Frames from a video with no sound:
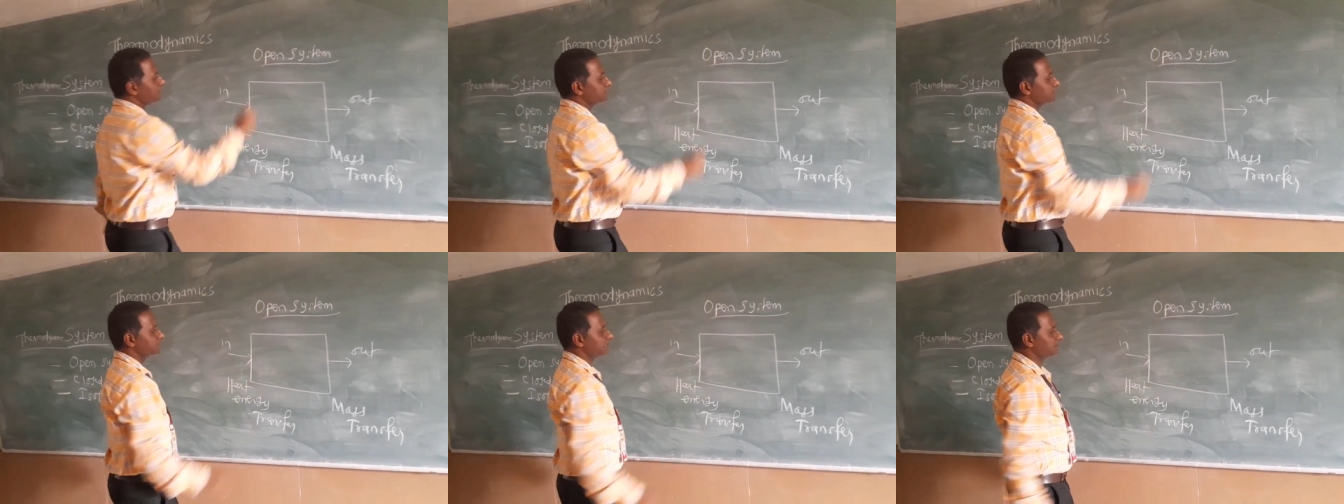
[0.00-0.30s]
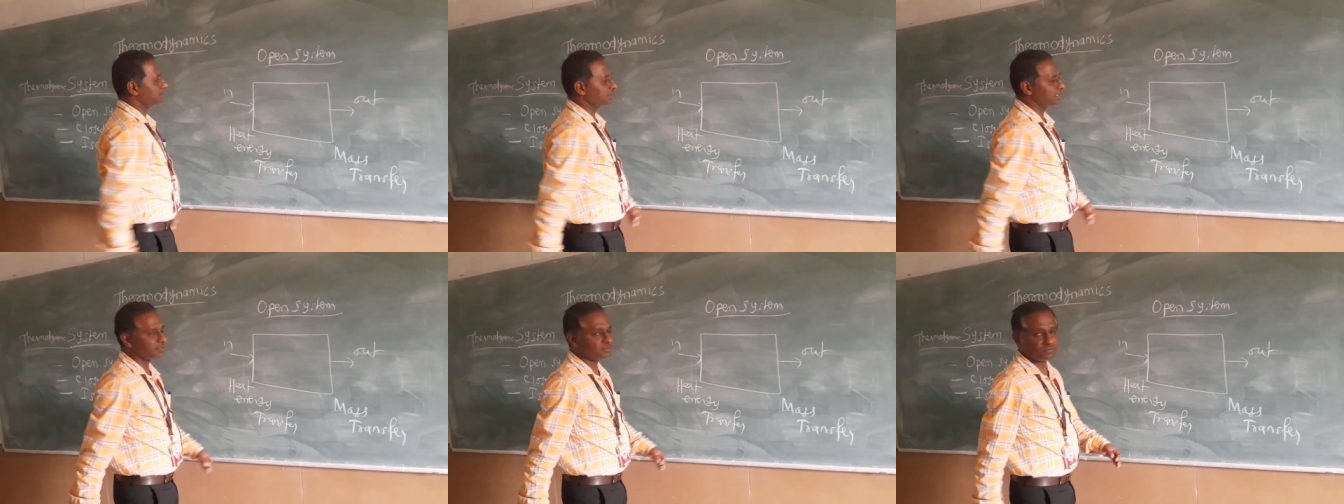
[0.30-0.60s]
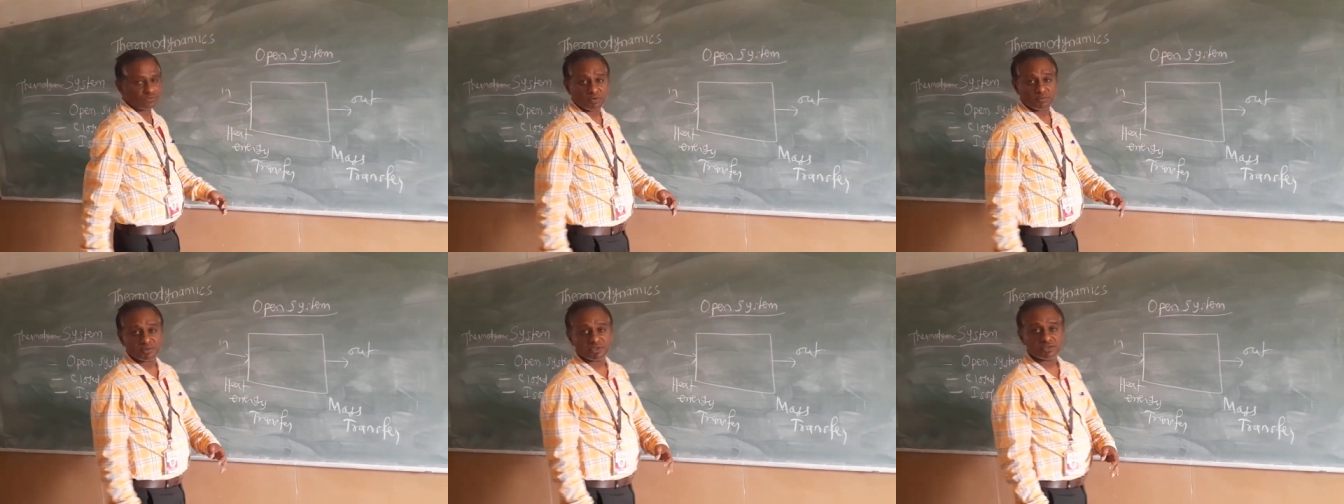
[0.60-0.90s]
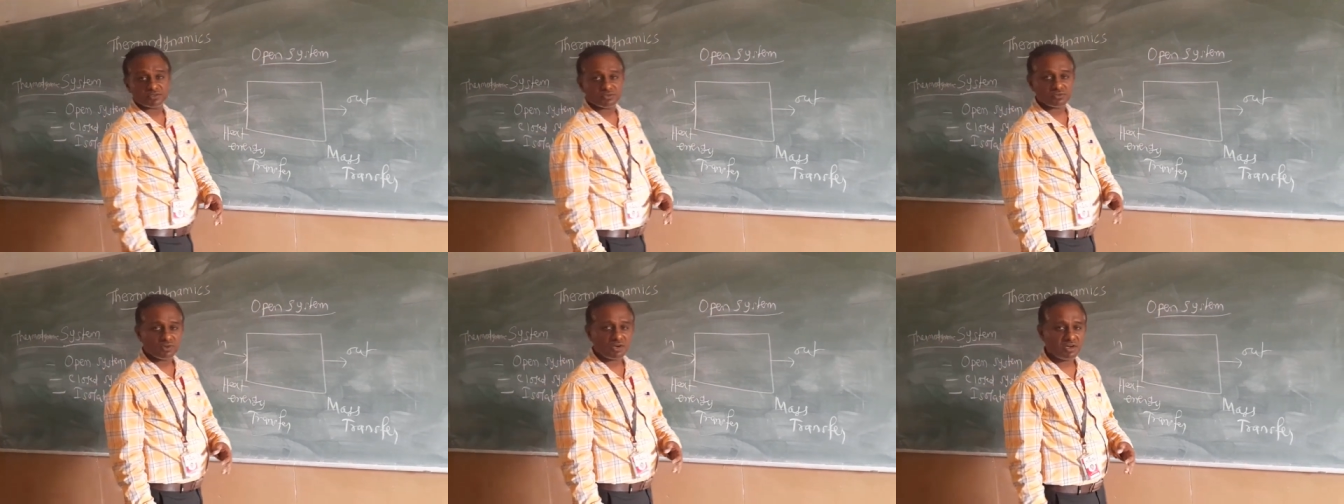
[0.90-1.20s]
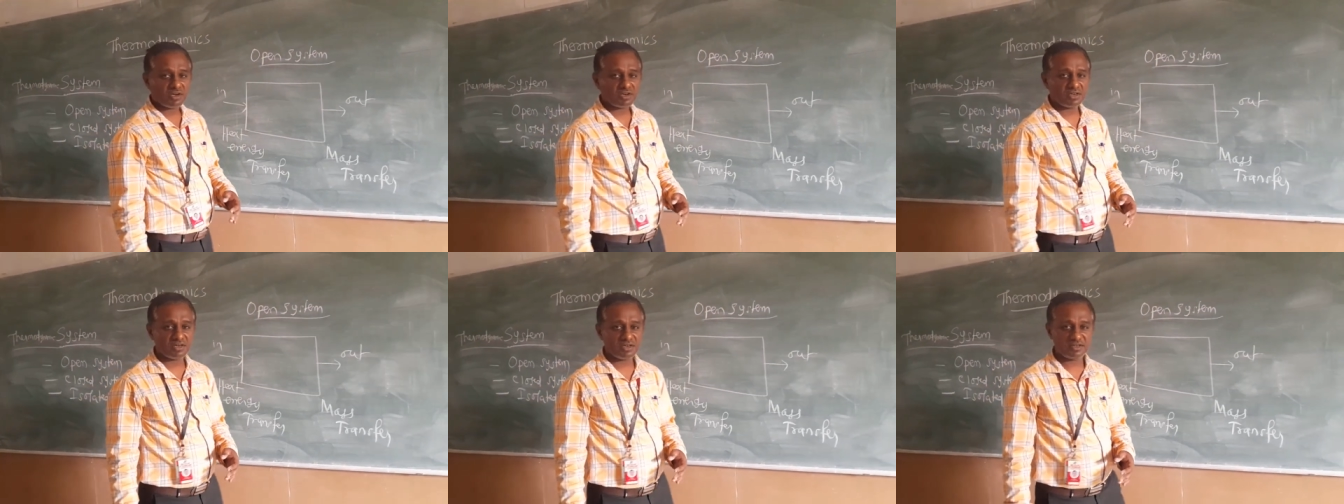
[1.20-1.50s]
system, it is open to
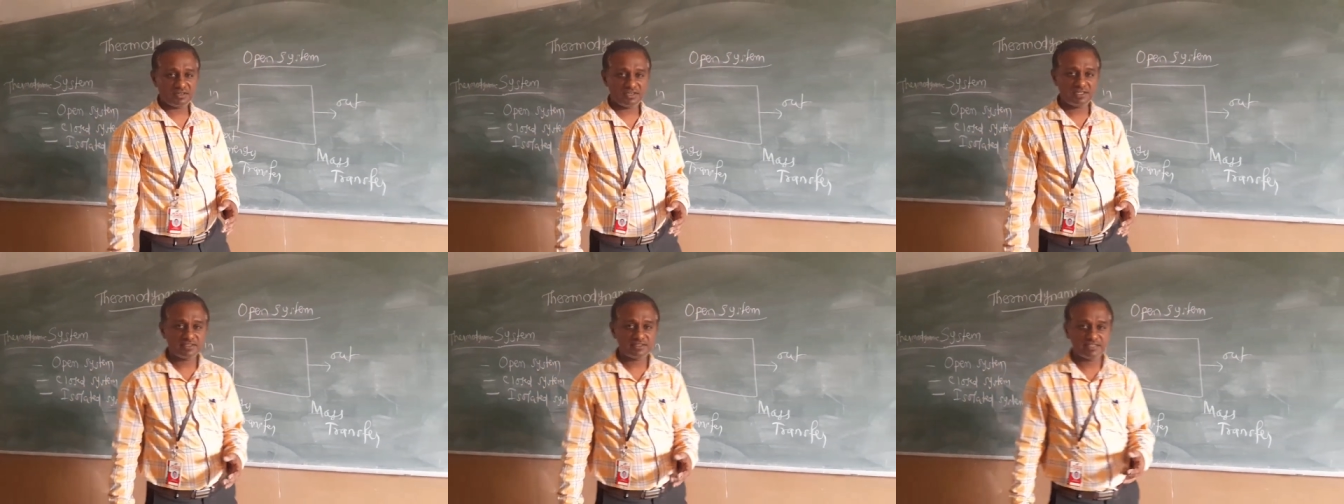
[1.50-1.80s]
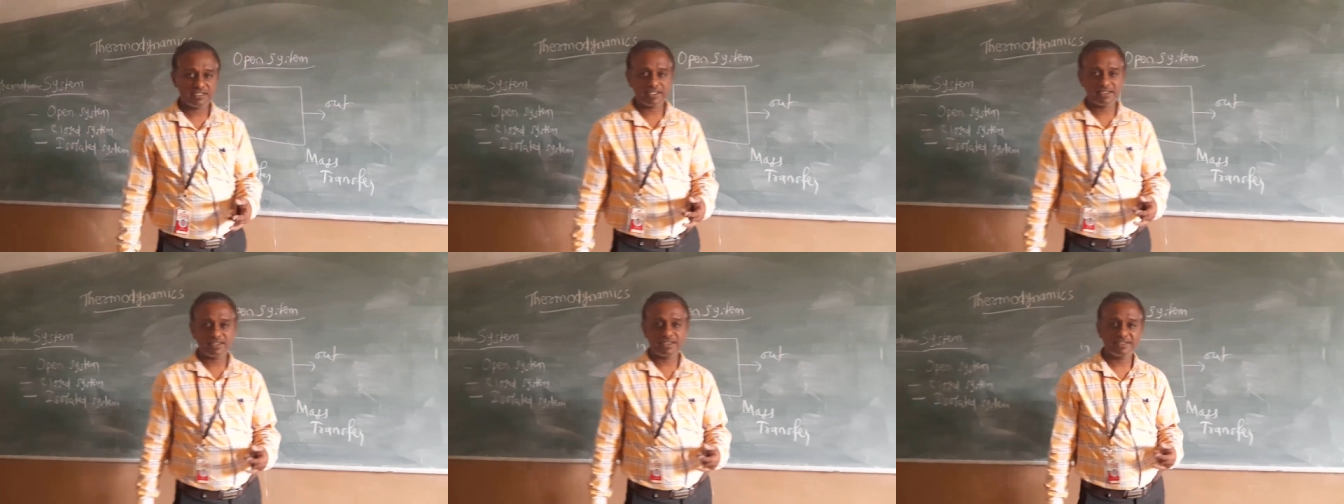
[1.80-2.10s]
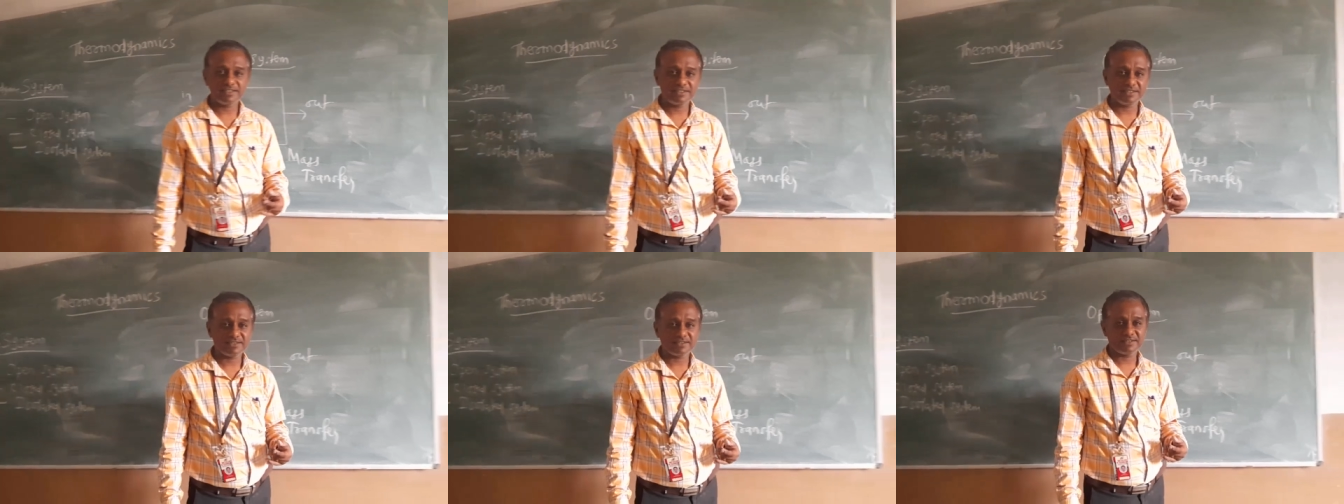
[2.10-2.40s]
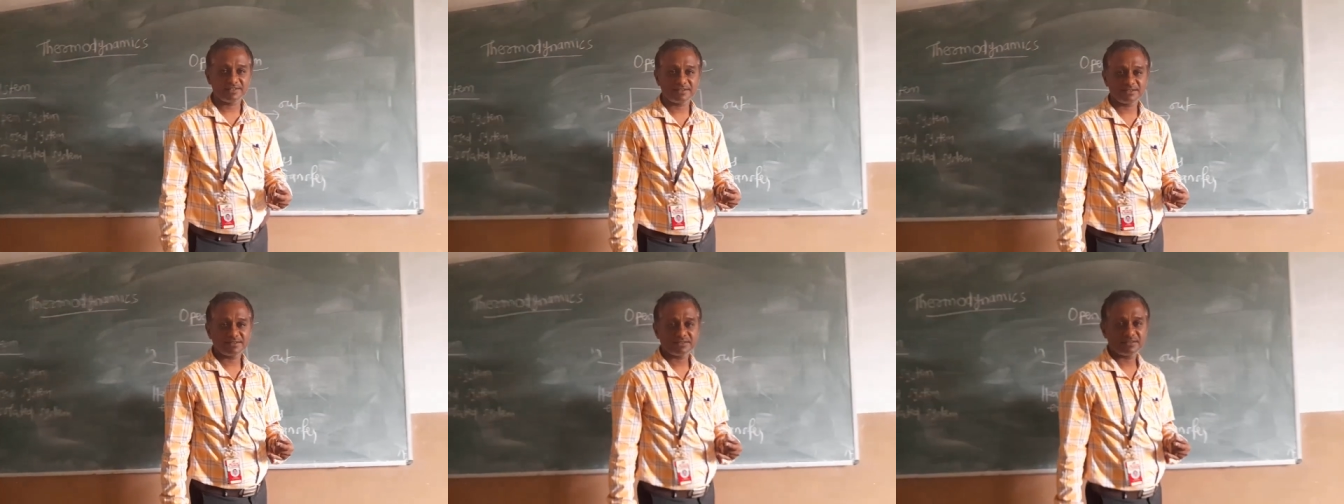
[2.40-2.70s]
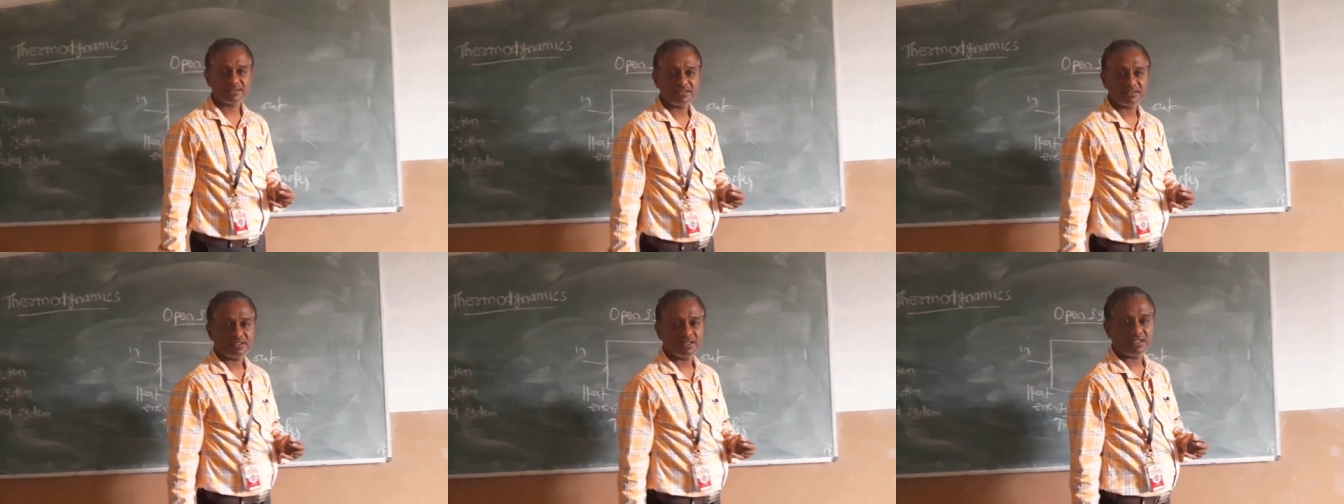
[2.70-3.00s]
all. Let's take like this.
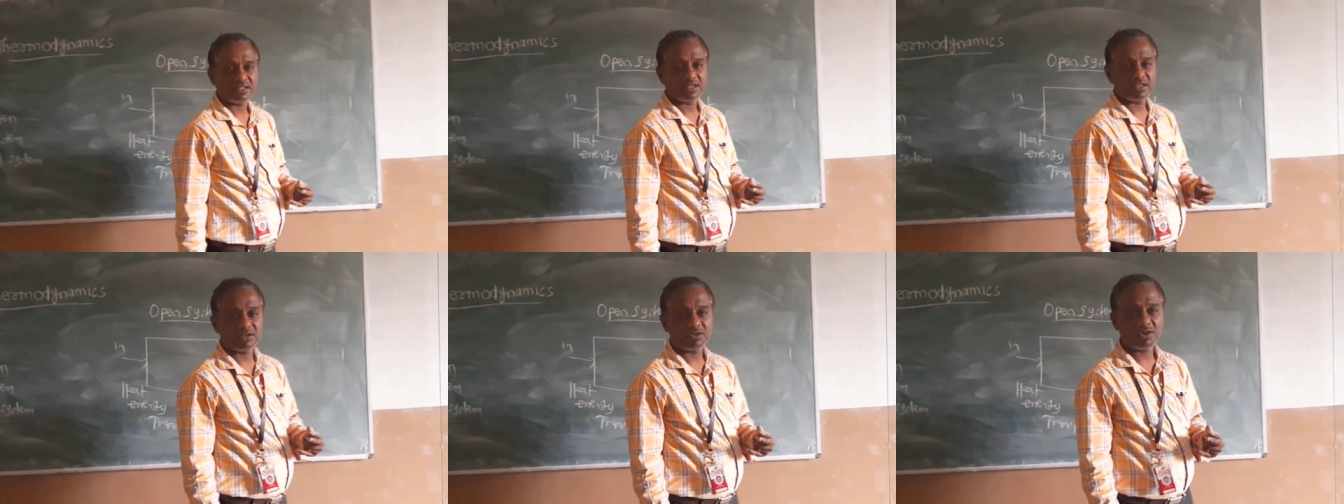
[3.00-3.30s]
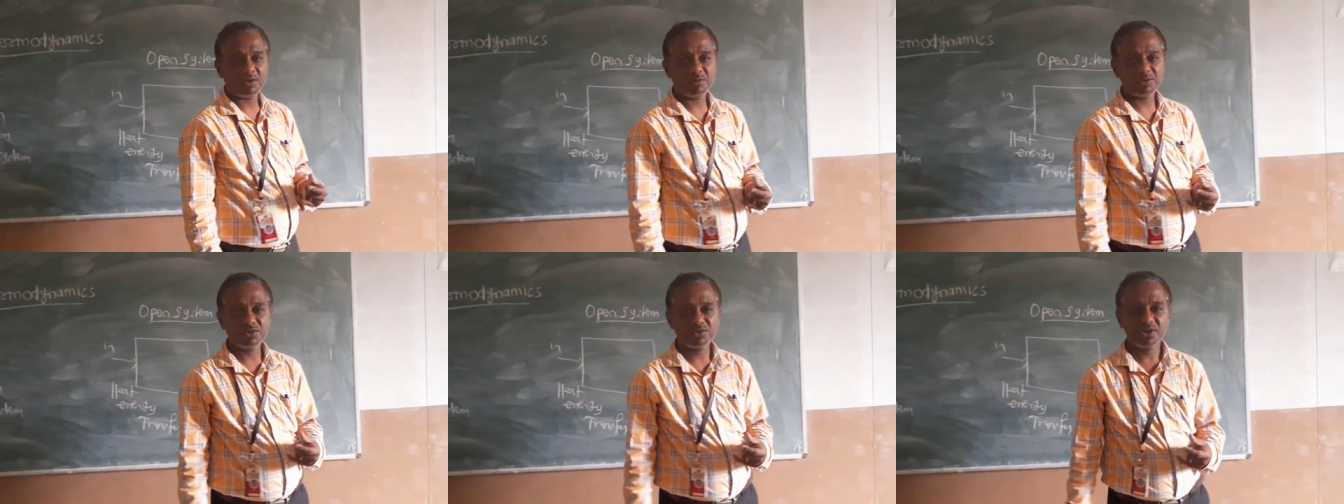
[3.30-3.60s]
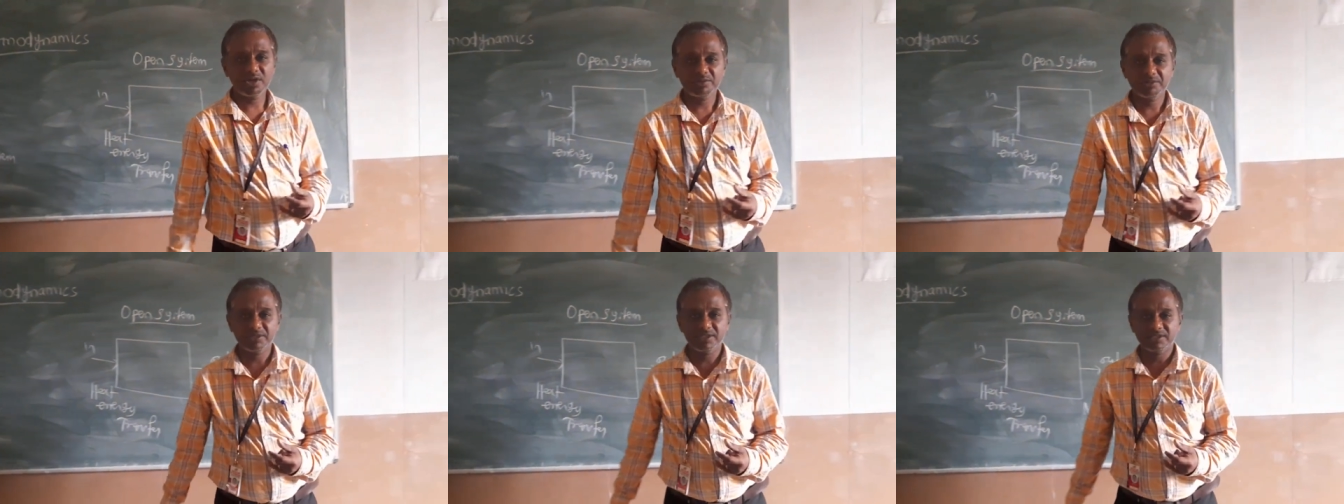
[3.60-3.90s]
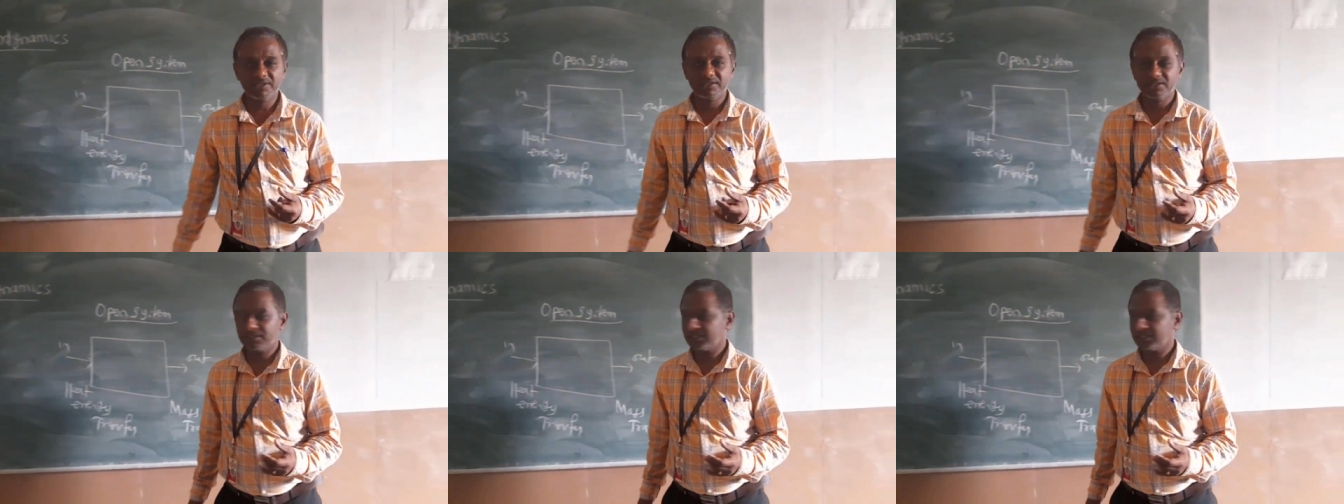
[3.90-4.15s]
Open to all means